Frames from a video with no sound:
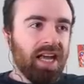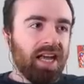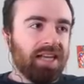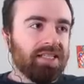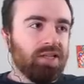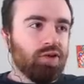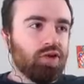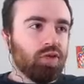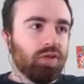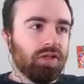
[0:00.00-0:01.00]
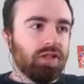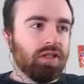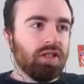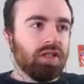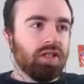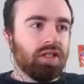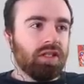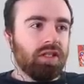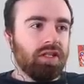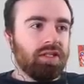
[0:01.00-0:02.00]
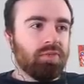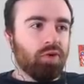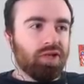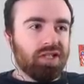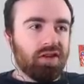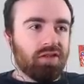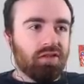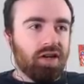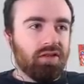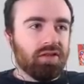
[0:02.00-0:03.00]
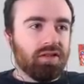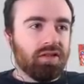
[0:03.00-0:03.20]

as usual. Is Mortis gonna throw?